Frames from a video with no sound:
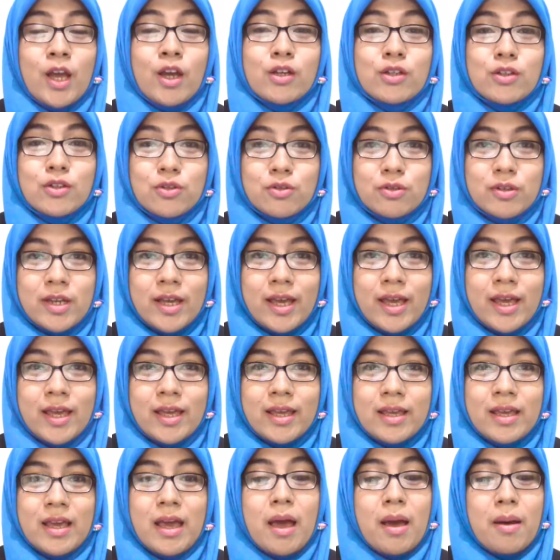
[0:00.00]

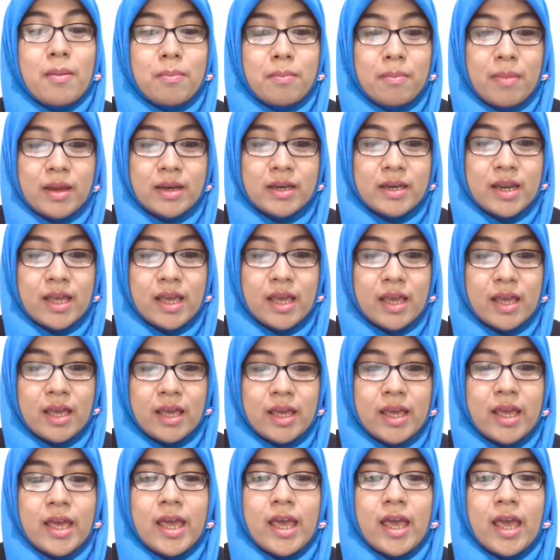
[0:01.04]
Today,
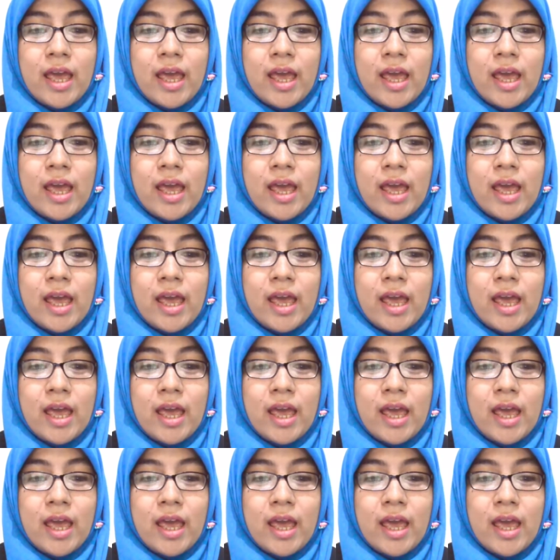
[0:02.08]
Monday,